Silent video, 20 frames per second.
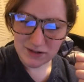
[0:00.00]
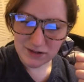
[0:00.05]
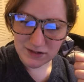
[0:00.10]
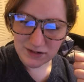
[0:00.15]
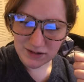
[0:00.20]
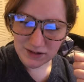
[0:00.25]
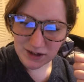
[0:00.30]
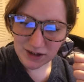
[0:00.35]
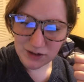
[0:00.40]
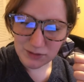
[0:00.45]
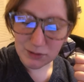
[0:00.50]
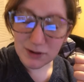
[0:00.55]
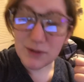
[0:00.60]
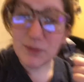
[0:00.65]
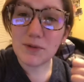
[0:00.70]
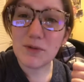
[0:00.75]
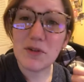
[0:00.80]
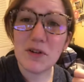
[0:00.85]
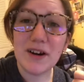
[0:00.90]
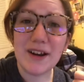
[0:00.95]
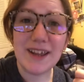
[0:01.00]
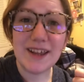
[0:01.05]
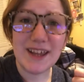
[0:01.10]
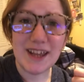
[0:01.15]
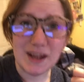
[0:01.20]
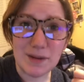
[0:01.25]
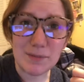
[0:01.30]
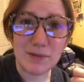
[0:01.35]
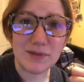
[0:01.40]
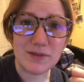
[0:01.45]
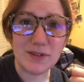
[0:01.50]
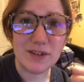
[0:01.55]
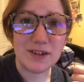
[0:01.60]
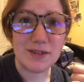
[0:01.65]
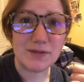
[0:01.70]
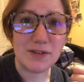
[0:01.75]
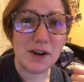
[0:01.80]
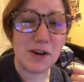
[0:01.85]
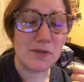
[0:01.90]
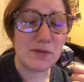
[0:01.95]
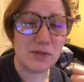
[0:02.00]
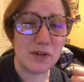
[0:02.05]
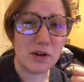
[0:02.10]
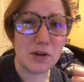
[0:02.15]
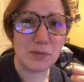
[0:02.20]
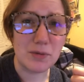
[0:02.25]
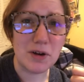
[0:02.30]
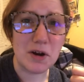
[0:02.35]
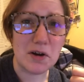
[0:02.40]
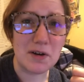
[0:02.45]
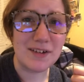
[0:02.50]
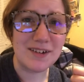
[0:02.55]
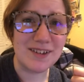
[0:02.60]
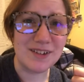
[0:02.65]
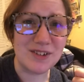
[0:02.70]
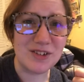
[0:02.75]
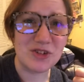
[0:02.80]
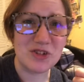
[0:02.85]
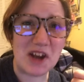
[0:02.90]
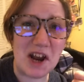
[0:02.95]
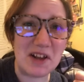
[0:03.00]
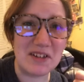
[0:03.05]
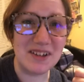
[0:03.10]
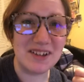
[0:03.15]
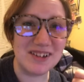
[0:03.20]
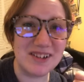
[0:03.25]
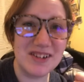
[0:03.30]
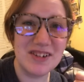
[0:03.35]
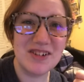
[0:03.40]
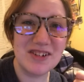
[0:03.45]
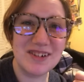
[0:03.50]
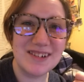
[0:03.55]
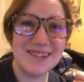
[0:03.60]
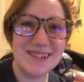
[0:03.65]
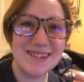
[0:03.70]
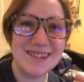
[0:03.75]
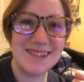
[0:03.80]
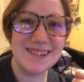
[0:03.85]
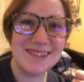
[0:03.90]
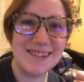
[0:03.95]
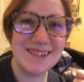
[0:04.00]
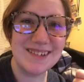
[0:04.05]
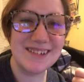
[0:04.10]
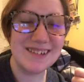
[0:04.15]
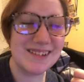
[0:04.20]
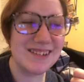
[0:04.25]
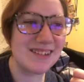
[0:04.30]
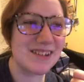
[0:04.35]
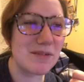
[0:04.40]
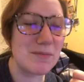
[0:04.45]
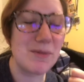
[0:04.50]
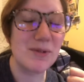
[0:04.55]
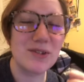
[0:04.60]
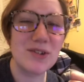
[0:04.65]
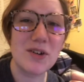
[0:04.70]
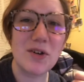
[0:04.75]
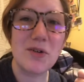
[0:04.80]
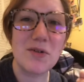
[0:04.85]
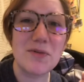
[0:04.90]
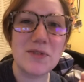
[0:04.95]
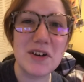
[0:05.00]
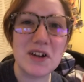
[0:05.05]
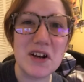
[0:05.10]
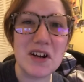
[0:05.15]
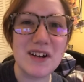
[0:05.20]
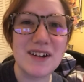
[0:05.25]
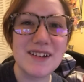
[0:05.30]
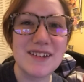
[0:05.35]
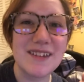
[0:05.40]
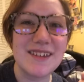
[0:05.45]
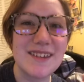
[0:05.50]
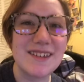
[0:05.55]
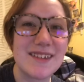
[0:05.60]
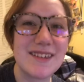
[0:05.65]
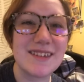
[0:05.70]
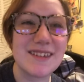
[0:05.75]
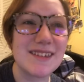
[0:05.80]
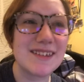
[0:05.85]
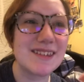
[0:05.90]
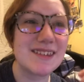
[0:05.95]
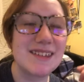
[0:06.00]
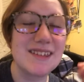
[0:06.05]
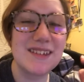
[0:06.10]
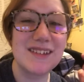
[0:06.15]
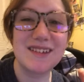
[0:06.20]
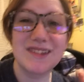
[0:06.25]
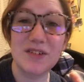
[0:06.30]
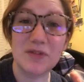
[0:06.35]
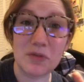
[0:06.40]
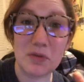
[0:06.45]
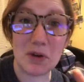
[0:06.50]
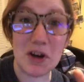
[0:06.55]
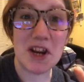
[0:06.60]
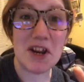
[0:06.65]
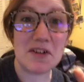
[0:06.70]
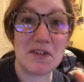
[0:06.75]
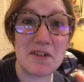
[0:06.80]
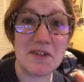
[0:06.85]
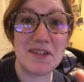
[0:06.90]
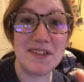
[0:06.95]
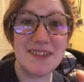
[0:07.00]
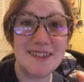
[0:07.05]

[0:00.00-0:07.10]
day 24, and I can't believe how far we are into this challenge. It's almost over. This is surreal.